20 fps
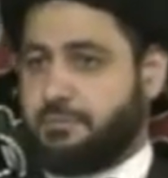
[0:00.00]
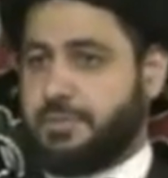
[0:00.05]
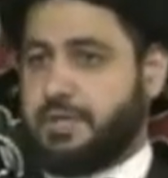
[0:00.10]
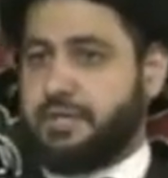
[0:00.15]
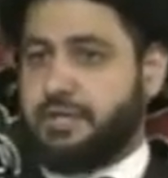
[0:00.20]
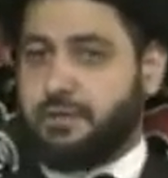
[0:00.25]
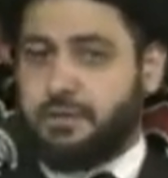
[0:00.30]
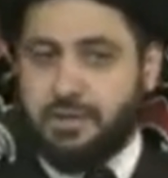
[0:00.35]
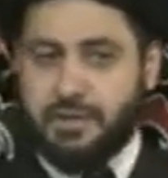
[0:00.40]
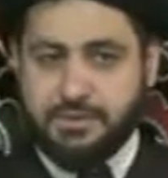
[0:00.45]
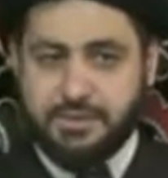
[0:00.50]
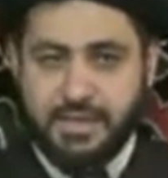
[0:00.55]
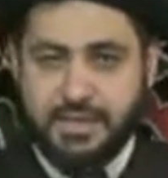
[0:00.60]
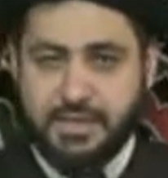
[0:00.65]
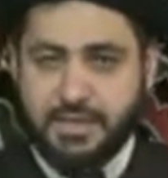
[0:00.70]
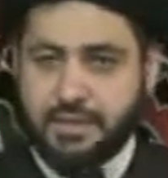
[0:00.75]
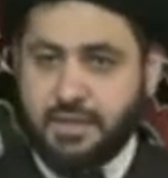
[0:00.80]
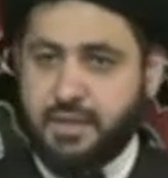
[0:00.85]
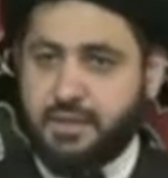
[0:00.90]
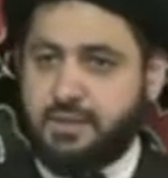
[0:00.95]
And they were
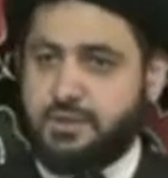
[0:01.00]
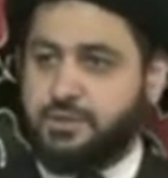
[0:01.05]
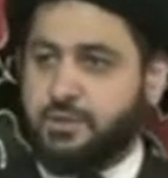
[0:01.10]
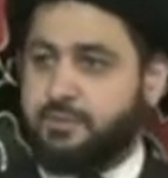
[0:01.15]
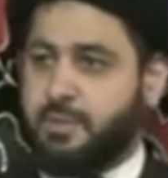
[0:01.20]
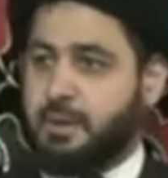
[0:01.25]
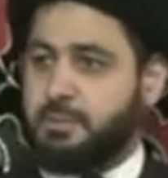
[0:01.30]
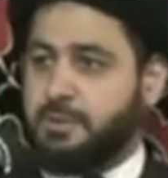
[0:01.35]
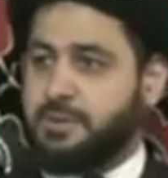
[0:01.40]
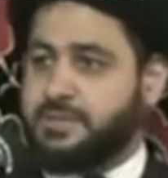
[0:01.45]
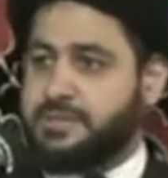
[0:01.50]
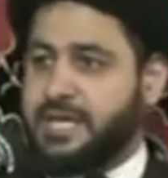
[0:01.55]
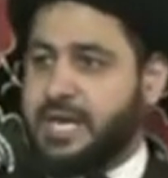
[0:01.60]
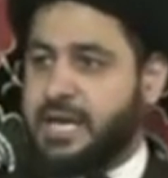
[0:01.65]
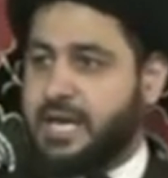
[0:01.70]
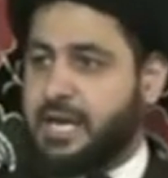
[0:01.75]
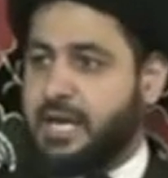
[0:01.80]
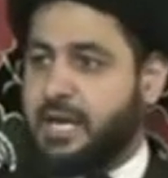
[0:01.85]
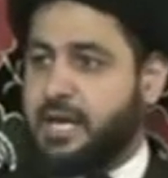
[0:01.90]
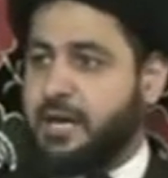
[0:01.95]
sending letter to Imam
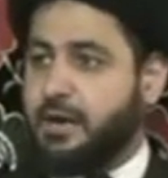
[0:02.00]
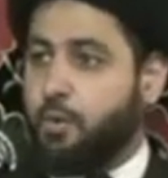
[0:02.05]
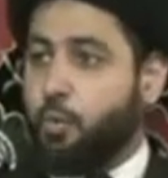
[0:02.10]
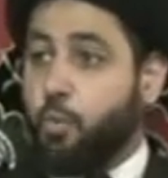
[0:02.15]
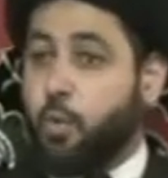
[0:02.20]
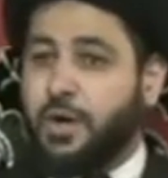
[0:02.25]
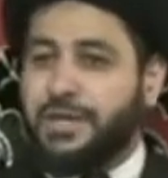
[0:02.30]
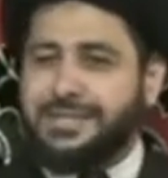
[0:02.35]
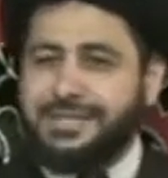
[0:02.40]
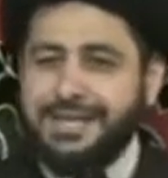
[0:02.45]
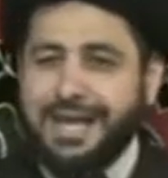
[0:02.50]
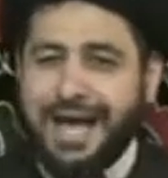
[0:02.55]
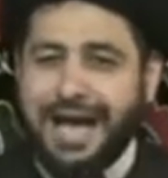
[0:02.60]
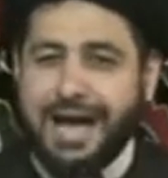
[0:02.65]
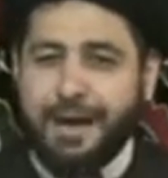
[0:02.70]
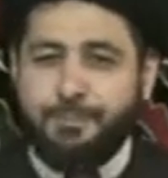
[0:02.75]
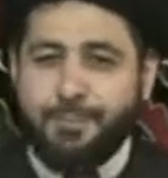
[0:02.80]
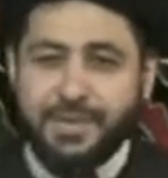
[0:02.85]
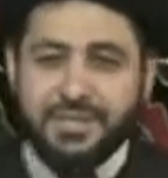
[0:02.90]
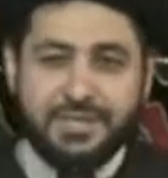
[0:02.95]
Hussein. What
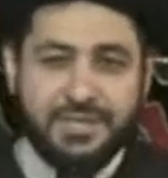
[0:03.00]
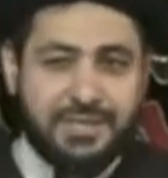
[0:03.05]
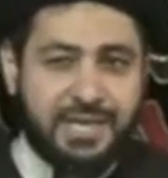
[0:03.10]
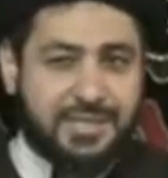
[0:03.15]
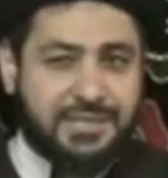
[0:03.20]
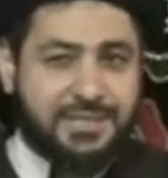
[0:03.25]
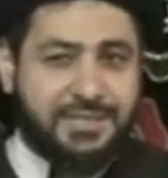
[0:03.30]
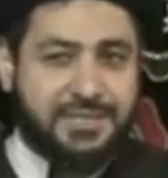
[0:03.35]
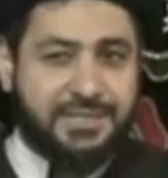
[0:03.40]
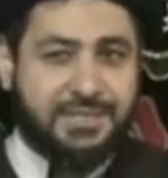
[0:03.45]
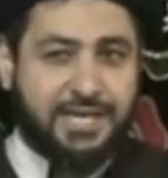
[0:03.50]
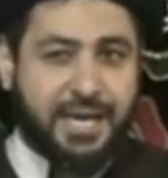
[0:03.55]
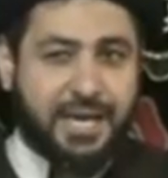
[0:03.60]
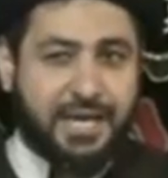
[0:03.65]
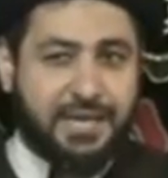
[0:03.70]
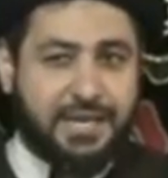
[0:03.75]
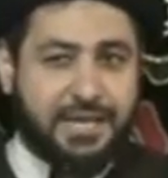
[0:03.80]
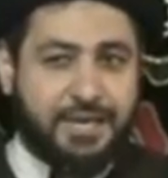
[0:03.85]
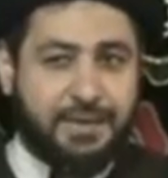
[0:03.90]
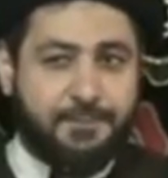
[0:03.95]
happened to that
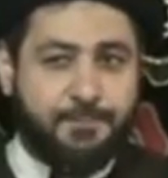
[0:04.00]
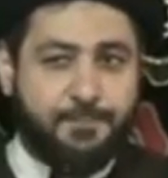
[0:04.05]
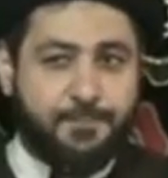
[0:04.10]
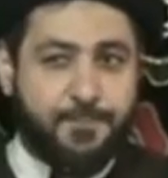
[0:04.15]
society?